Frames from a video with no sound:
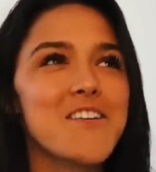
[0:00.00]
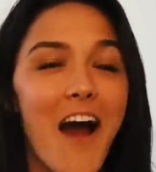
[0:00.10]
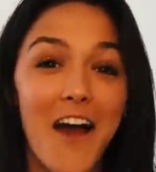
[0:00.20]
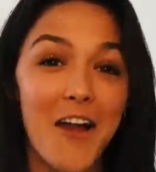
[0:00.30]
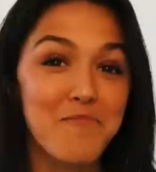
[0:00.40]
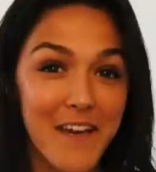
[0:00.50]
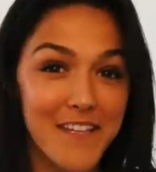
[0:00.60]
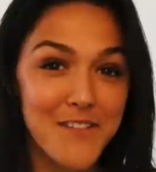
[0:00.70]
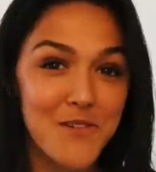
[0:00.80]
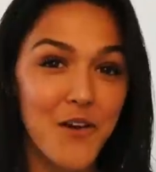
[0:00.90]
try on
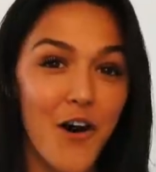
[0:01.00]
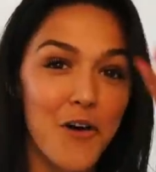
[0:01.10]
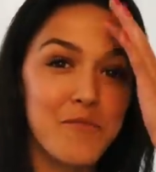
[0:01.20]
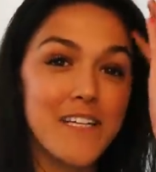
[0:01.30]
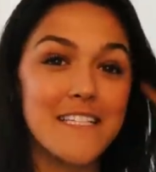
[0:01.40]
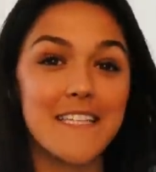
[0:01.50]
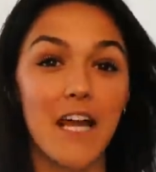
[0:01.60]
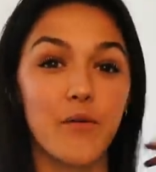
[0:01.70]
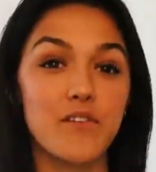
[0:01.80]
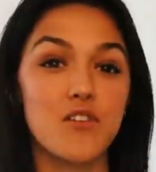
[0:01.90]
bathing suit haul because
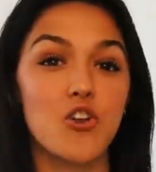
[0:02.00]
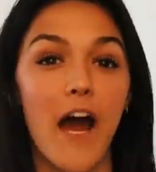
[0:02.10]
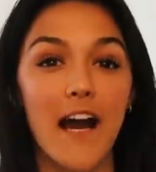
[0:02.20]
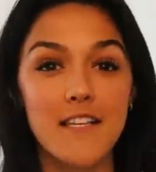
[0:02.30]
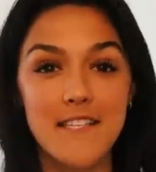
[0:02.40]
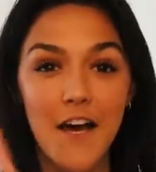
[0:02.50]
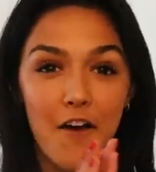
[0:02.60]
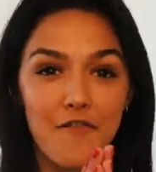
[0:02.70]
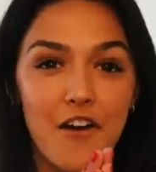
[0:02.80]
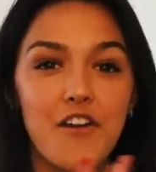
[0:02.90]
that always attracts
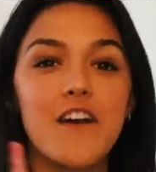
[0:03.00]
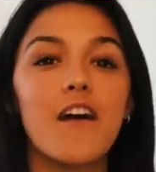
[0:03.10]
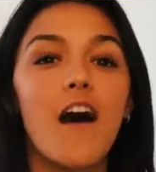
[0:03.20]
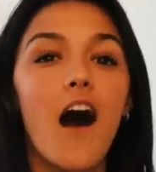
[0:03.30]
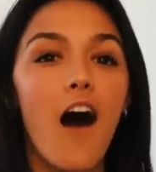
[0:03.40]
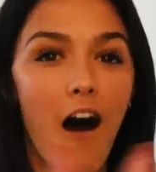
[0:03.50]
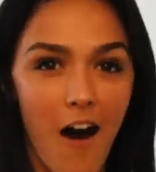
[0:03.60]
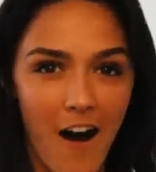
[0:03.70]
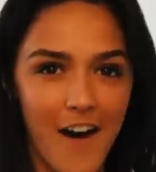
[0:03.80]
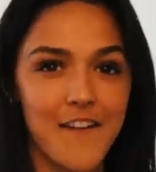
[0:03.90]
very
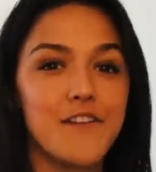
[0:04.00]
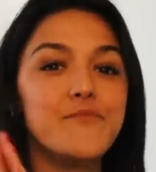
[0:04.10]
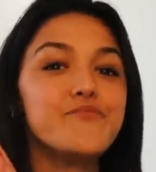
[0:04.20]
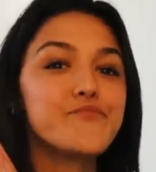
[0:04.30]
odd